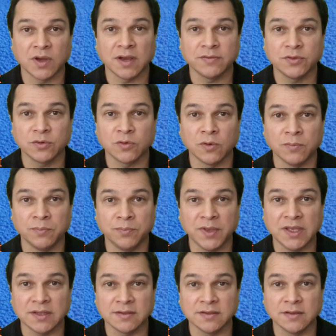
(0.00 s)
you have to
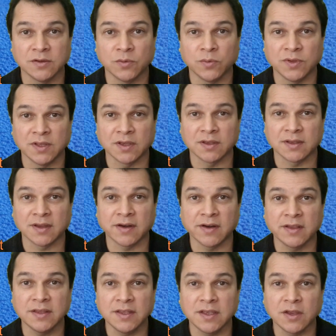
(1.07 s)
compete with the
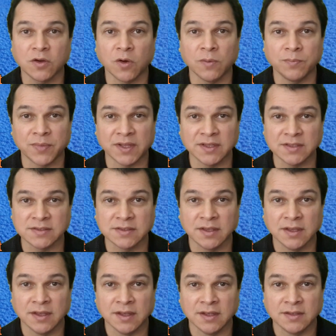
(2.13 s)
credit
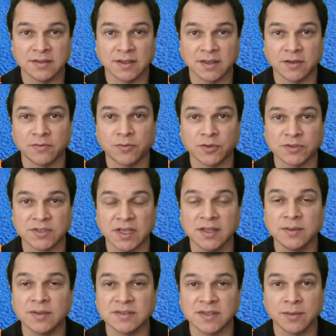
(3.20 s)
companies that are for
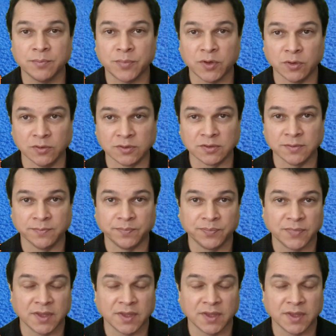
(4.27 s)
selling the same product.